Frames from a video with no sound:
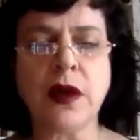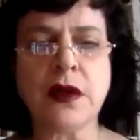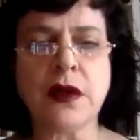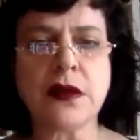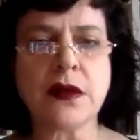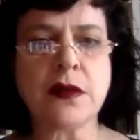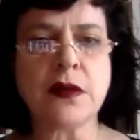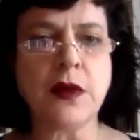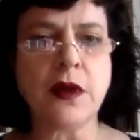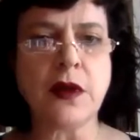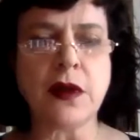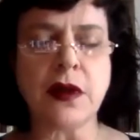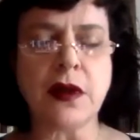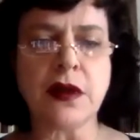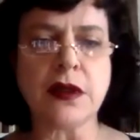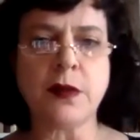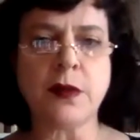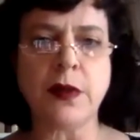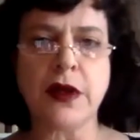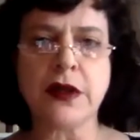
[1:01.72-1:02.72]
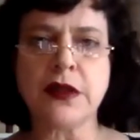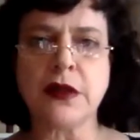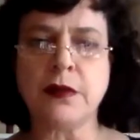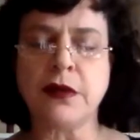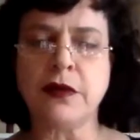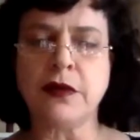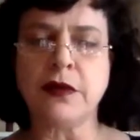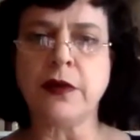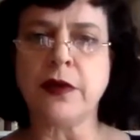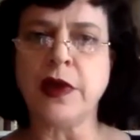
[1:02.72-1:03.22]
as smoothly as
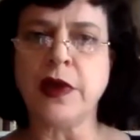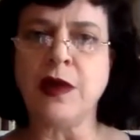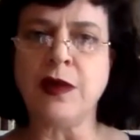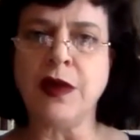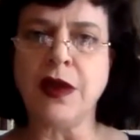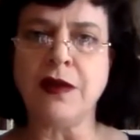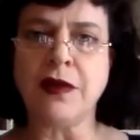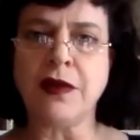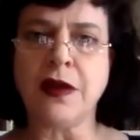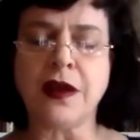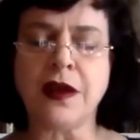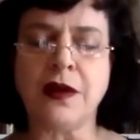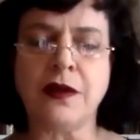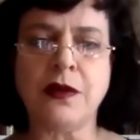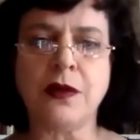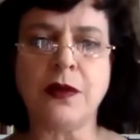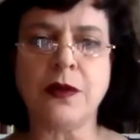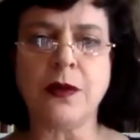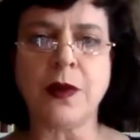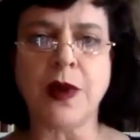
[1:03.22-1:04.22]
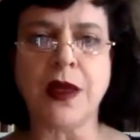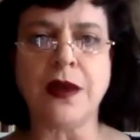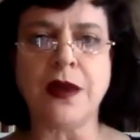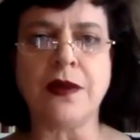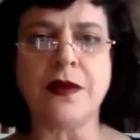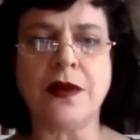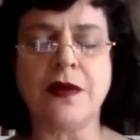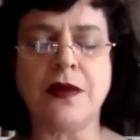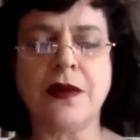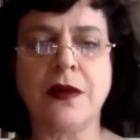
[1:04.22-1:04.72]
possible for you, given how
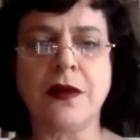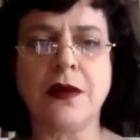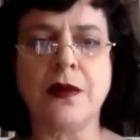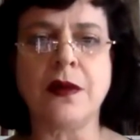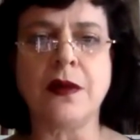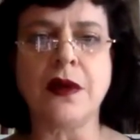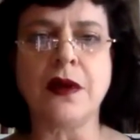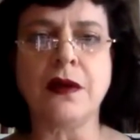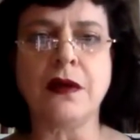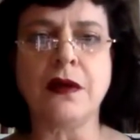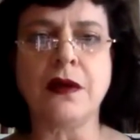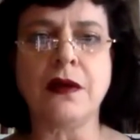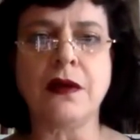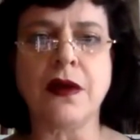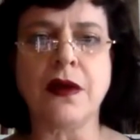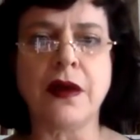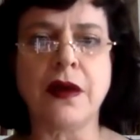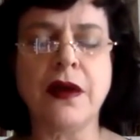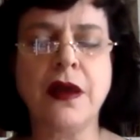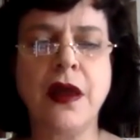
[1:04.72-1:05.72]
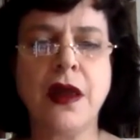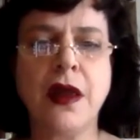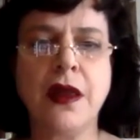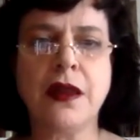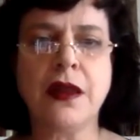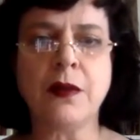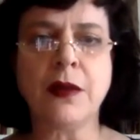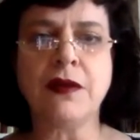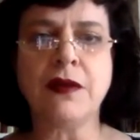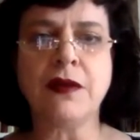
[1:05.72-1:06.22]
strange the circumstances are
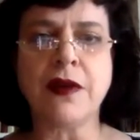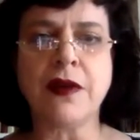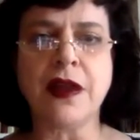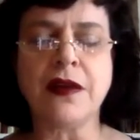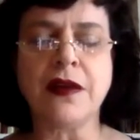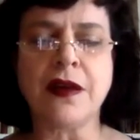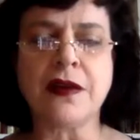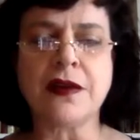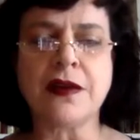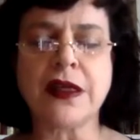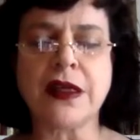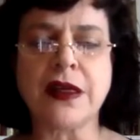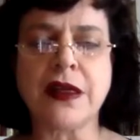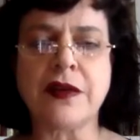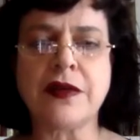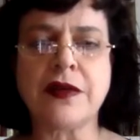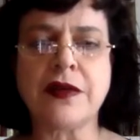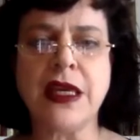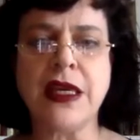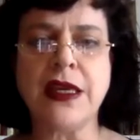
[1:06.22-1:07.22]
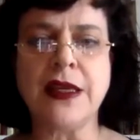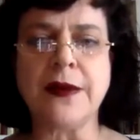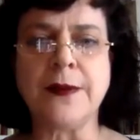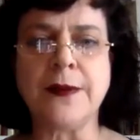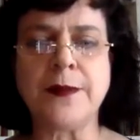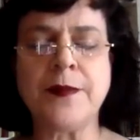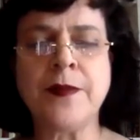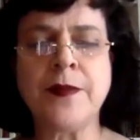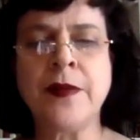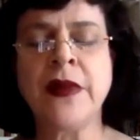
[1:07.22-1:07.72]
that we find ourselves in.
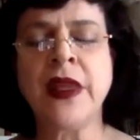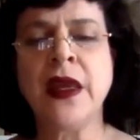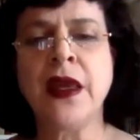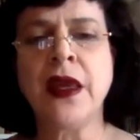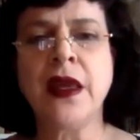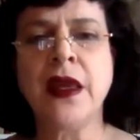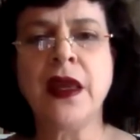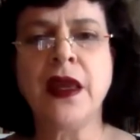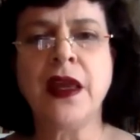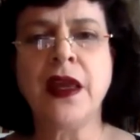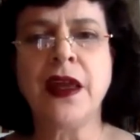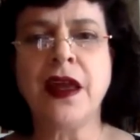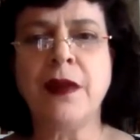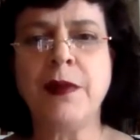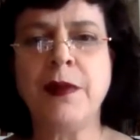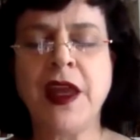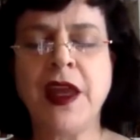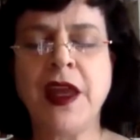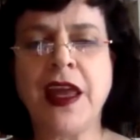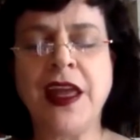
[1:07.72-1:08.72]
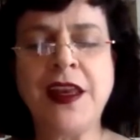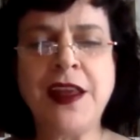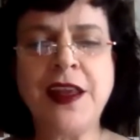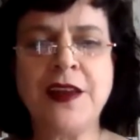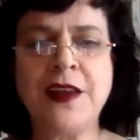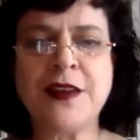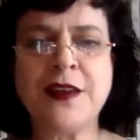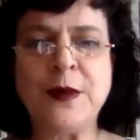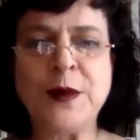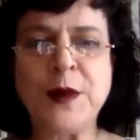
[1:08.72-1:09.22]
I began,
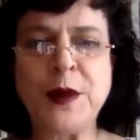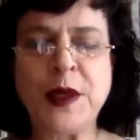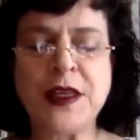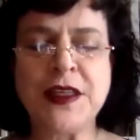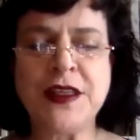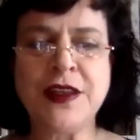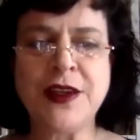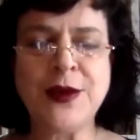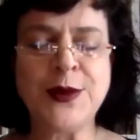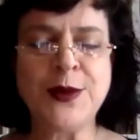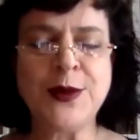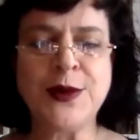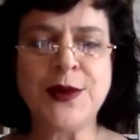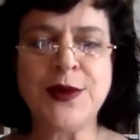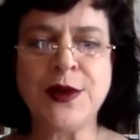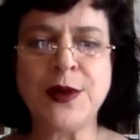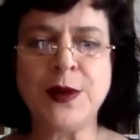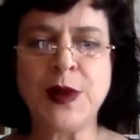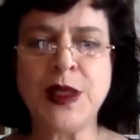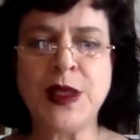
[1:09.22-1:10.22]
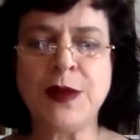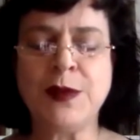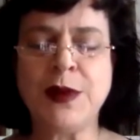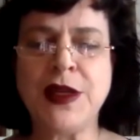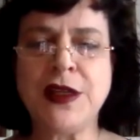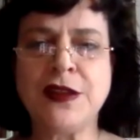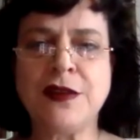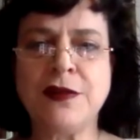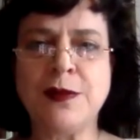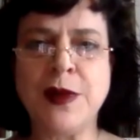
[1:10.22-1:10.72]
as I will continue to do, with a
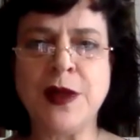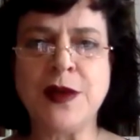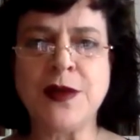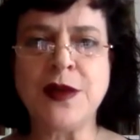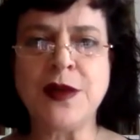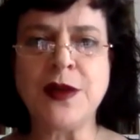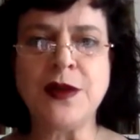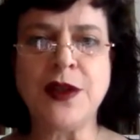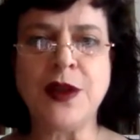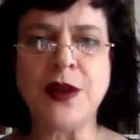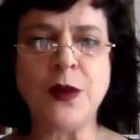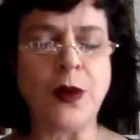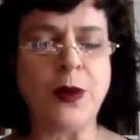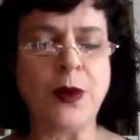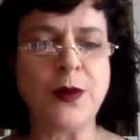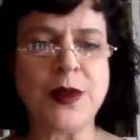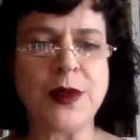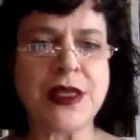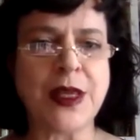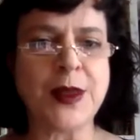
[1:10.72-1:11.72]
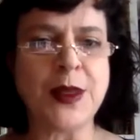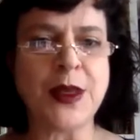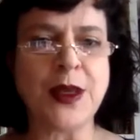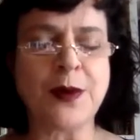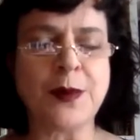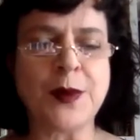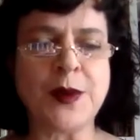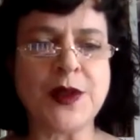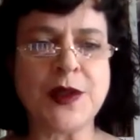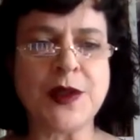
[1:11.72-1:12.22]
piece of music. You always have the
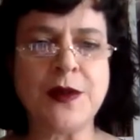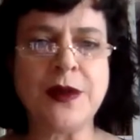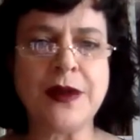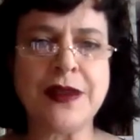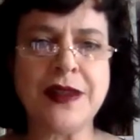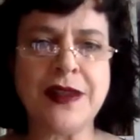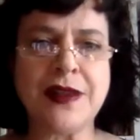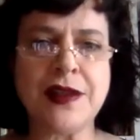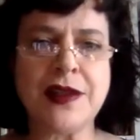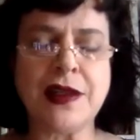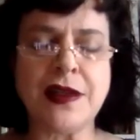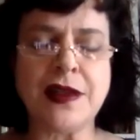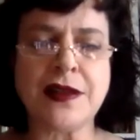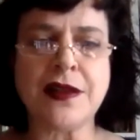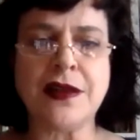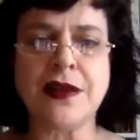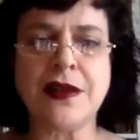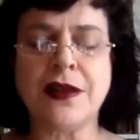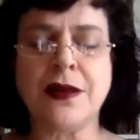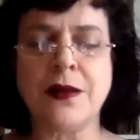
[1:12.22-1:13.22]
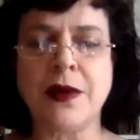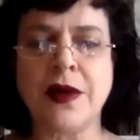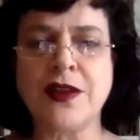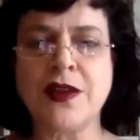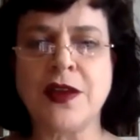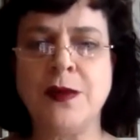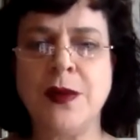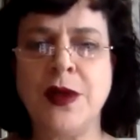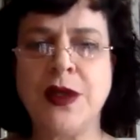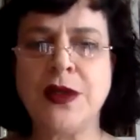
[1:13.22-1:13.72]
opportunity to listen to the
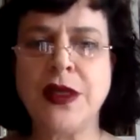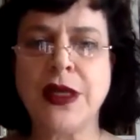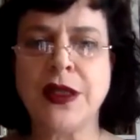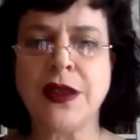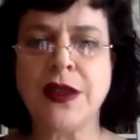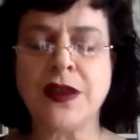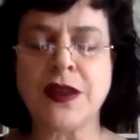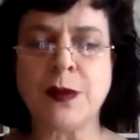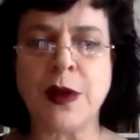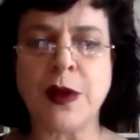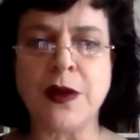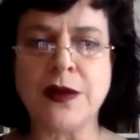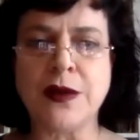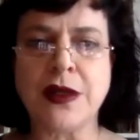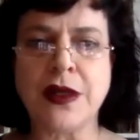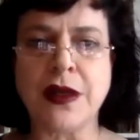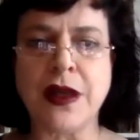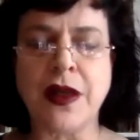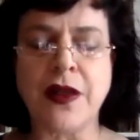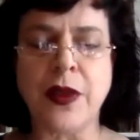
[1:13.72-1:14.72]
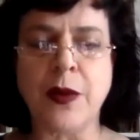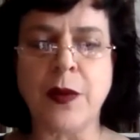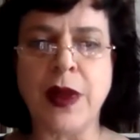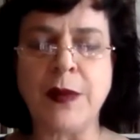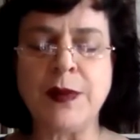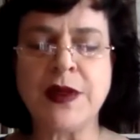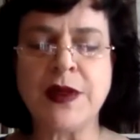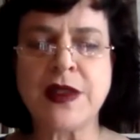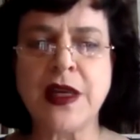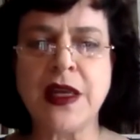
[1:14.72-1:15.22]
Russian music that's posted on the
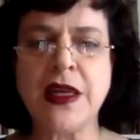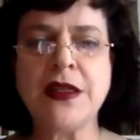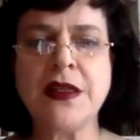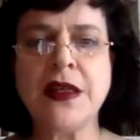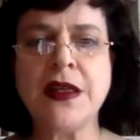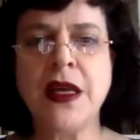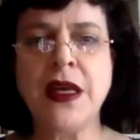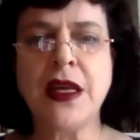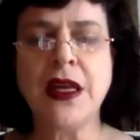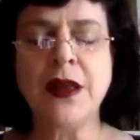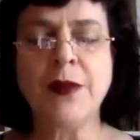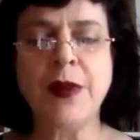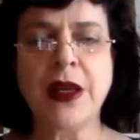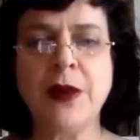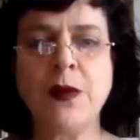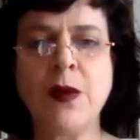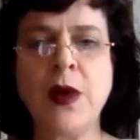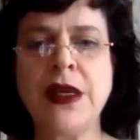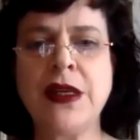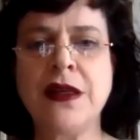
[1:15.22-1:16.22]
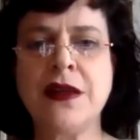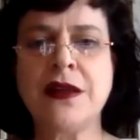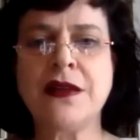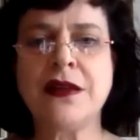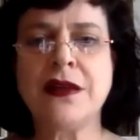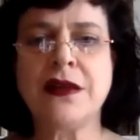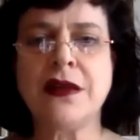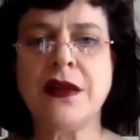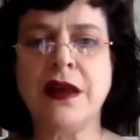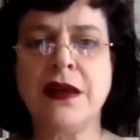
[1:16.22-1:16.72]
website, but I wanted us to
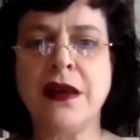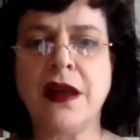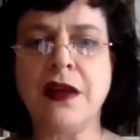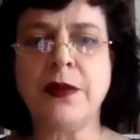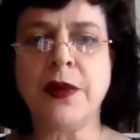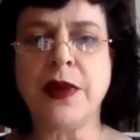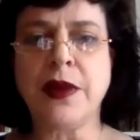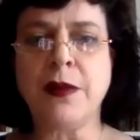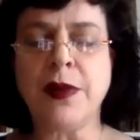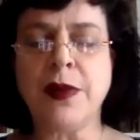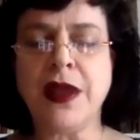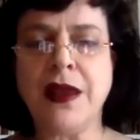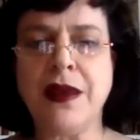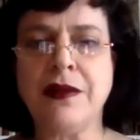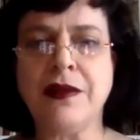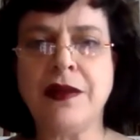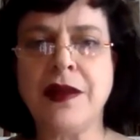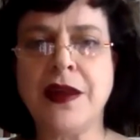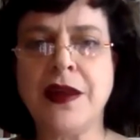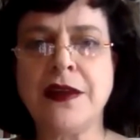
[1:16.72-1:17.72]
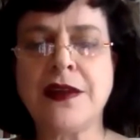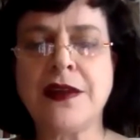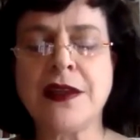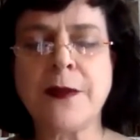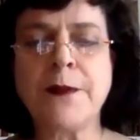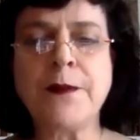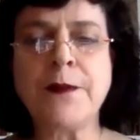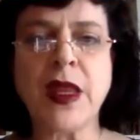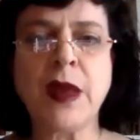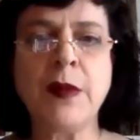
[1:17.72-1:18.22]
start off with a piece that's
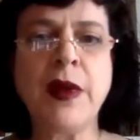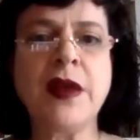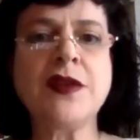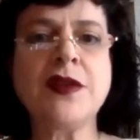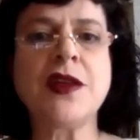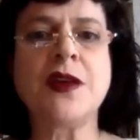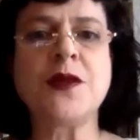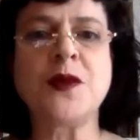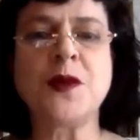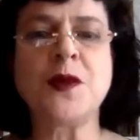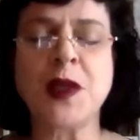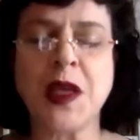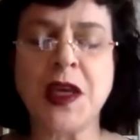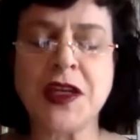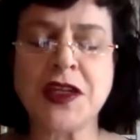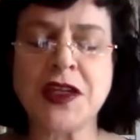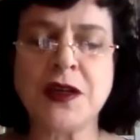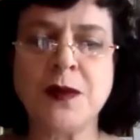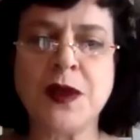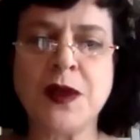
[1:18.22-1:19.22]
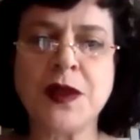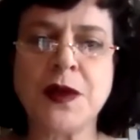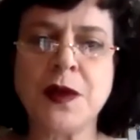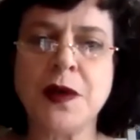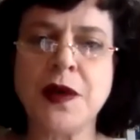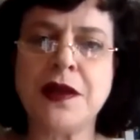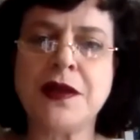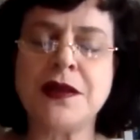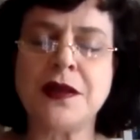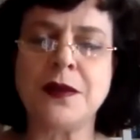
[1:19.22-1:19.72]
about gentrification and
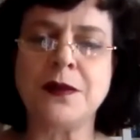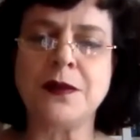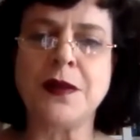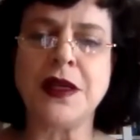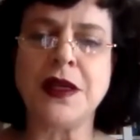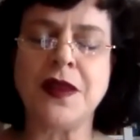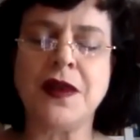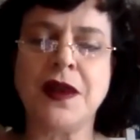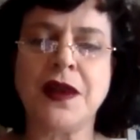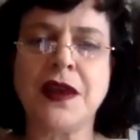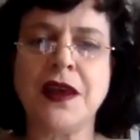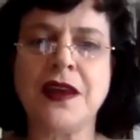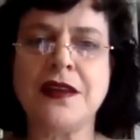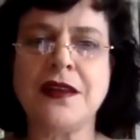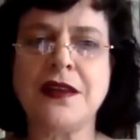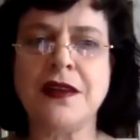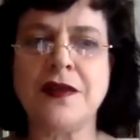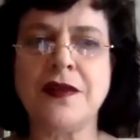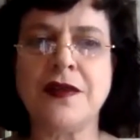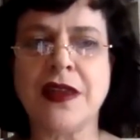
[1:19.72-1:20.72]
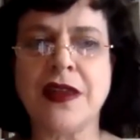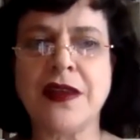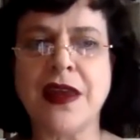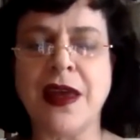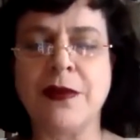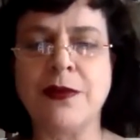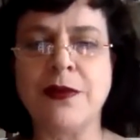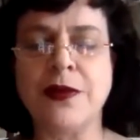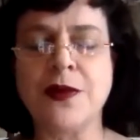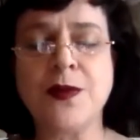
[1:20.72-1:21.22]
materialism in the case of Death
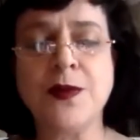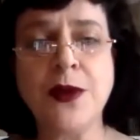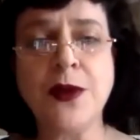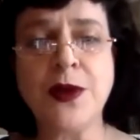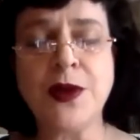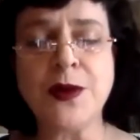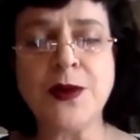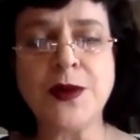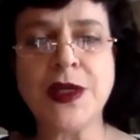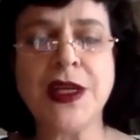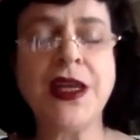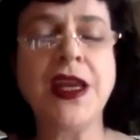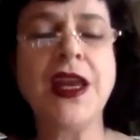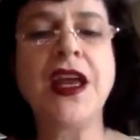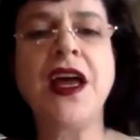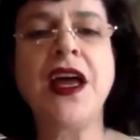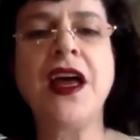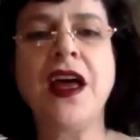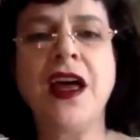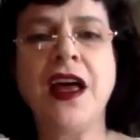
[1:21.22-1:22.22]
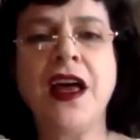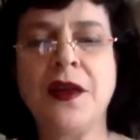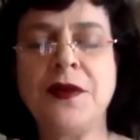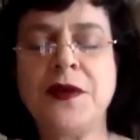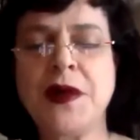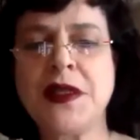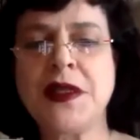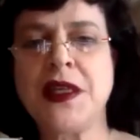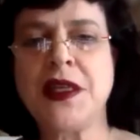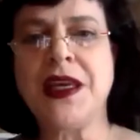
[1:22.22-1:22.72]
Cab for Cutie,
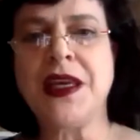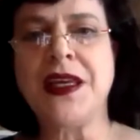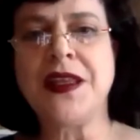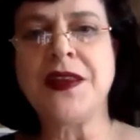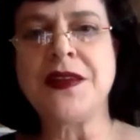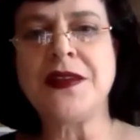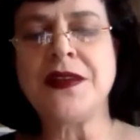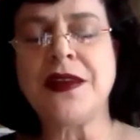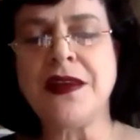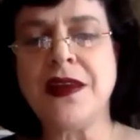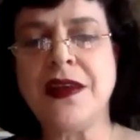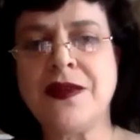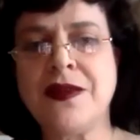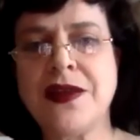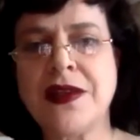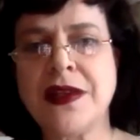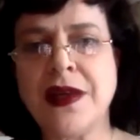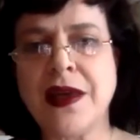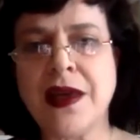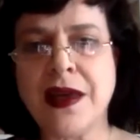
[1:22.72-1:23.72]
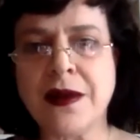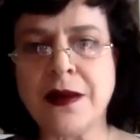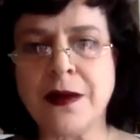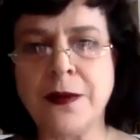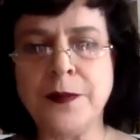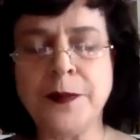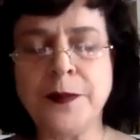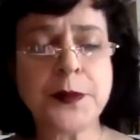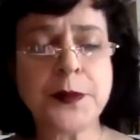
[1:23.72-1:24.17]
obviously in the city of Seattle,